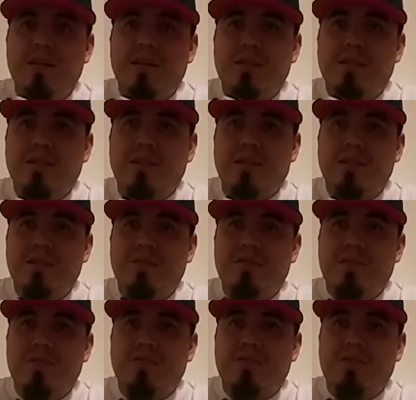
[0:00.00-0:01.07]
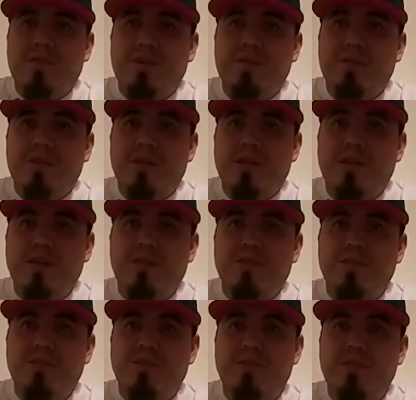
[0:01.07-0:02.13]
It's got some on the frame right here
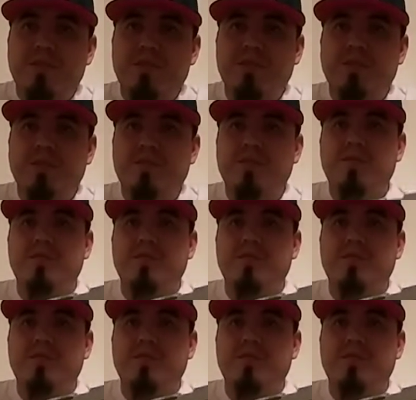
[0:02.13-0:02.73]
as well.